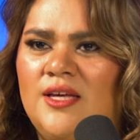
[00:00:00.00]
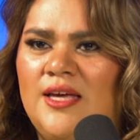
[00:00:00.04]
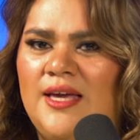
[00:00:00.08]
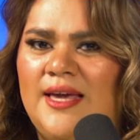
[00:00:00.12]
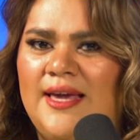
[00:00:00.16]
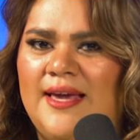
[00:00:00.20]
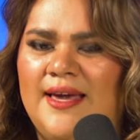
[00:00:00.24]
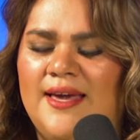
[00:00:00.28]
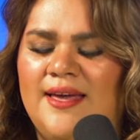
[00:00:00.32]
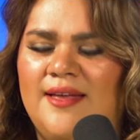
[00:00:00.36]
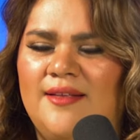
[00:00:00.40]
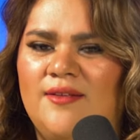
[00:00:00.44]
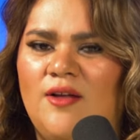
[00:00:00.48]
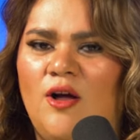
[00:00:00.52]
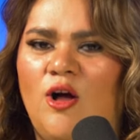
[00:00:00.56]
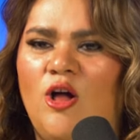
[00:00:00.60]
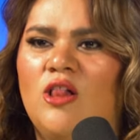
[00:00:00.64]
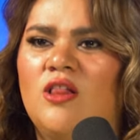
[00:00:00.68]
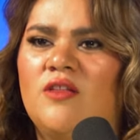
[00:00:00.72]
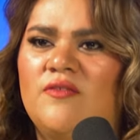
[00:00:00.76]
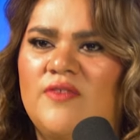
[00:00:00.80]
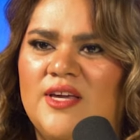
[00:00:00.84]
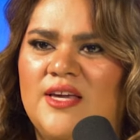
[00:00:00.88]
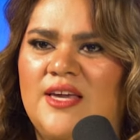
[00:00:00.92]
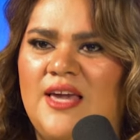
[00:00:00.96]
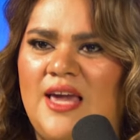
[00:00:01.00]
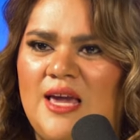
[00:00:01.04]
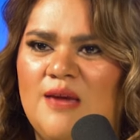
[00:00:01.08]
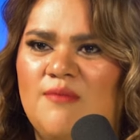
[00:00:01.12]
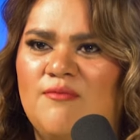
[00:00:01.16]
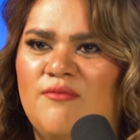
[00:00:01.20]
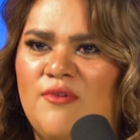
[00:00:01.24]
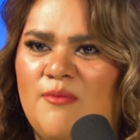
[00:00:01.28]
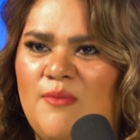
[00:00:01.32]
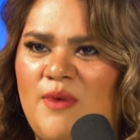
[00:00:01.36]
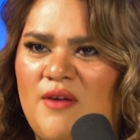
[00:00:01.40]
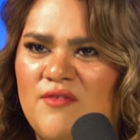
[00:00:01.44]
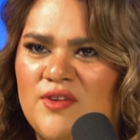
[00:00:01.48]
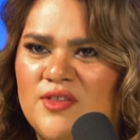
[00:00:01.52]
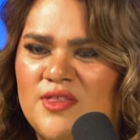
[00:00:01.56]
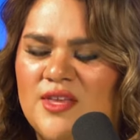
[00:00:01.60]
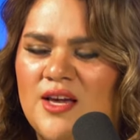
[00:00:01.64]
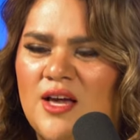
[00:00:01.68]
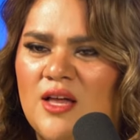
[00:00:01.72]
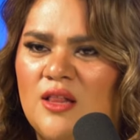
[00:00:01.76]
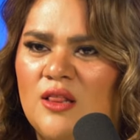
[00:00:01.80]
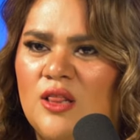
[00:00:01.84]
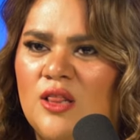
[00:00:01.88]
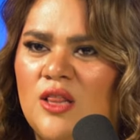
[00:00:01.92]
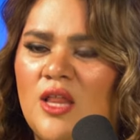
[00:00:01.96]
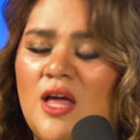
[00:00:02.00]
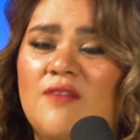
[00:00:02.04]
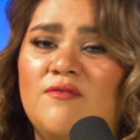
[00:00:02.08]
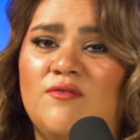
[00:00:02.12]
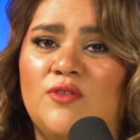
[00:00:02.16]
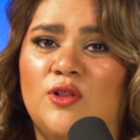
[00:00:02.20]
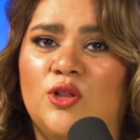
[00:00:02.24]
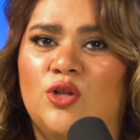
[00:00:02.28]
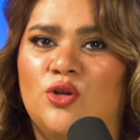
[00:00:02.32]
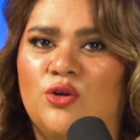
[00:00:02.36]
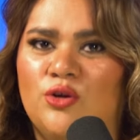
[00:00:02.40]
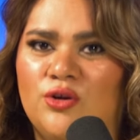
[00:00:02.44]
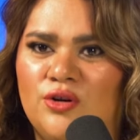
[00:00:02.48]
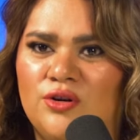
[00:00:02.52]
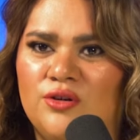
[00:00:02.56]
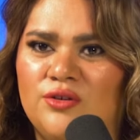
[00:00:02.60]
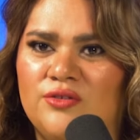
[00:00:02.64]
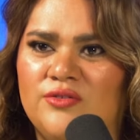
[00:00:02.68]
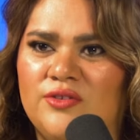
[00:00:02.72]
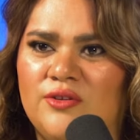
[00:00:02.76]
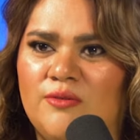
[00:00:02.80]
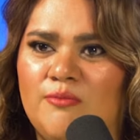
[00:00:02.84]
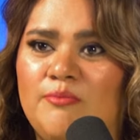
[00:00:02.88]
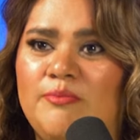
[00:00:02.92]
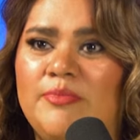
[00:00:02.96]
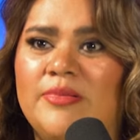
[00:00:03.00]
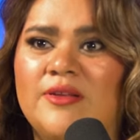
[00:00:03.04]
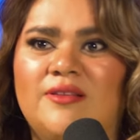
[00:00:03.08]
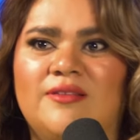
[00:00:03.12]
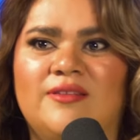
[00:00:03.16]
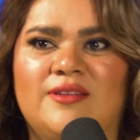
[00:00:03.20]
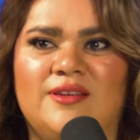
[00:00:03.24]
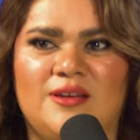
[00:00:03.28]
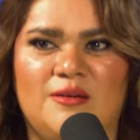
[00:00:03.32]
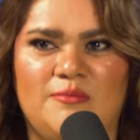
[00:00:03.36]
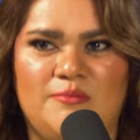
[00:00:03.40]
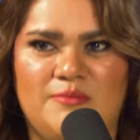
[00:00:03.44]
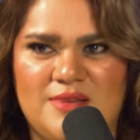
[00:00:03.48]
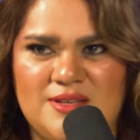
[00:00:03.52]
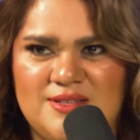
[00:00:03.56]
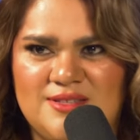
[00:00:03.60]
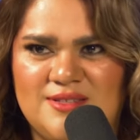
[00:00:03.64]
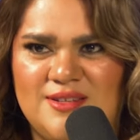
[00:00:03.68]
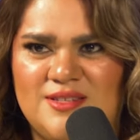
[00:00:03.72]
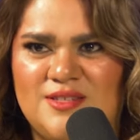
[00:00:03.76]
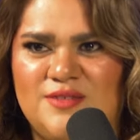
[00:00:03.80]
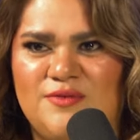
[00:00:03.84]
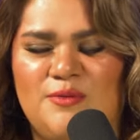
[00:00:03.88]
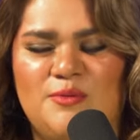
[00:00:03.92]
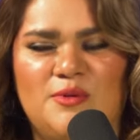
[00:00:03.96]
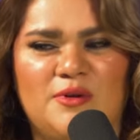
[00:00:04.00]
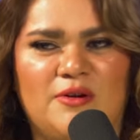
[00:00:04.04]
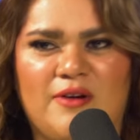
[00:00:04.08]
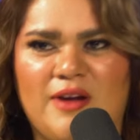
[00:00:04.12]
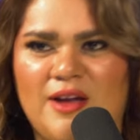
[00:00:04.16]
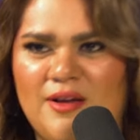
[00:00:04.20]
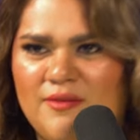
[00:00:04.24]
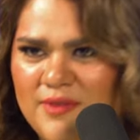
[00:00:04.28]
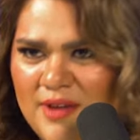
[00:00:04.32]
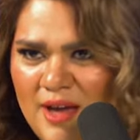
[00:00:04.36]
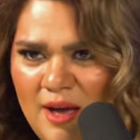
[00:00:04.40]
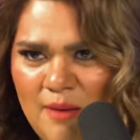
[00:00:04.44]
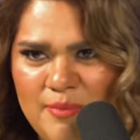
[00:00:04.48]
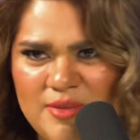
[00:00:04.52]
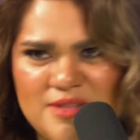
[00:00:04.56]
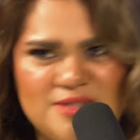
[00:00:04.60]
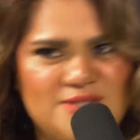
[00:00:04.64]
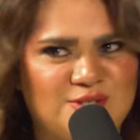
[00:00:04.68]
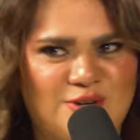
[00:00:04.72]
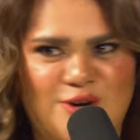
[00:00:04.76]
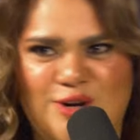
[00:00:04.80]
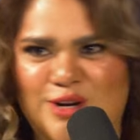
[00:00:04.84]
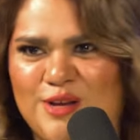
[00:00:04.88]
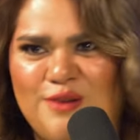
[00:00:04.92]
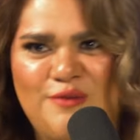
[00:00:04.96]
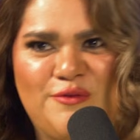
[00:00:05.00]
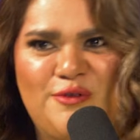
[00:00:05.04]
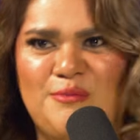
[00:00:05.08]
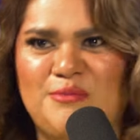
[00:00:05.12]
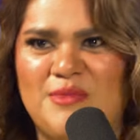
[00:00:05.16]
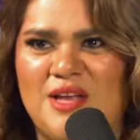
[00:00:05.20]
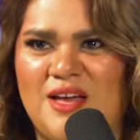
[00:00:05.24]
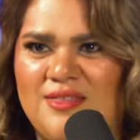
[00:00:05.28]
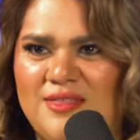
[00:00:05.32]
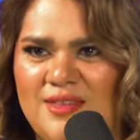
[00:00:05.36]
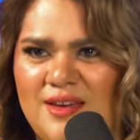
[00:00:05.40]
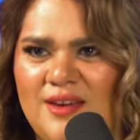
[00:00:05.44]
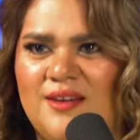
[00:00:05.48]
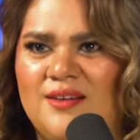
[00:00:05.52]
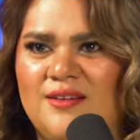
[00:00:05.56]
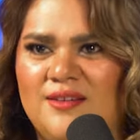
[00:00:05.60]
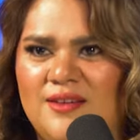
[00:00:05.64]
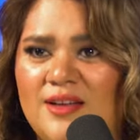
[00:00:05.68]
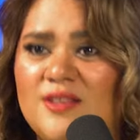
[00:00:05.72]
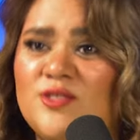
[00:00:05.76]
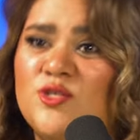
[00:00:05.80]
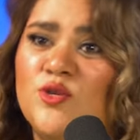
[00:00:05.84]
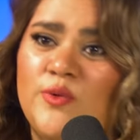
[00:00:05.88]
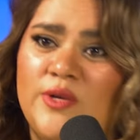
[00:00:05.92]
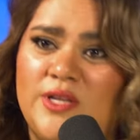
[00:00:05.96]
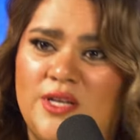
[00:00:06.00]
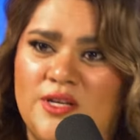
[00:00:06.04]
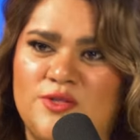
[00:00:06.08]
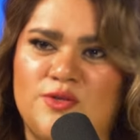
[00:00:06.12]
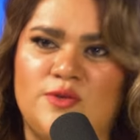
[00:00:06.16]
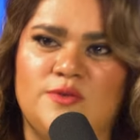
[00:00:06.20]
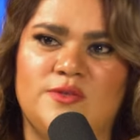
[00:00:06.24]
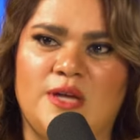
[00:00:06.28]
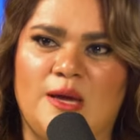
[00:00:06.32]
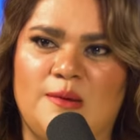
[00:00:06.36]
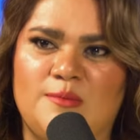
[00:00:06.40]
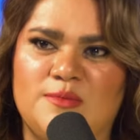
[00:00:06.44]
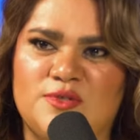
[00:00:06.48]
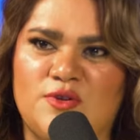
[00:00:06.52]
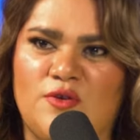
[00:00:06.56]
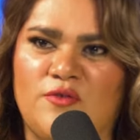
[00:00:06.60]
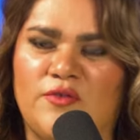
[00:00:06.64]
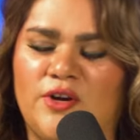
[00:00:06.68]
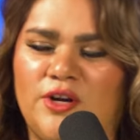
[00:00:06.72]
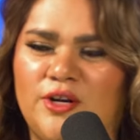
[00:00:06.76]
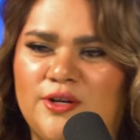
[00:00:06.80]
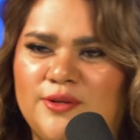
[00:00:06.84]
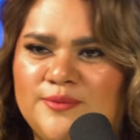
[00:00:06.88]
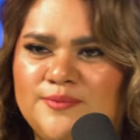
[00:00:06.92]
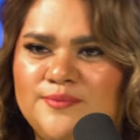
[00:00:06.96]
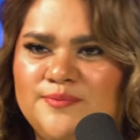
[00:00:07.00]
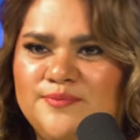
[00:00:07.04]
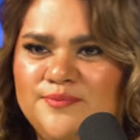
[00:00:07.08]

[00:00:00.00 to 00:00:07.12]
And all of it came from everything I, have learned building a business from the ground up and starting from nothing and doing it two times over.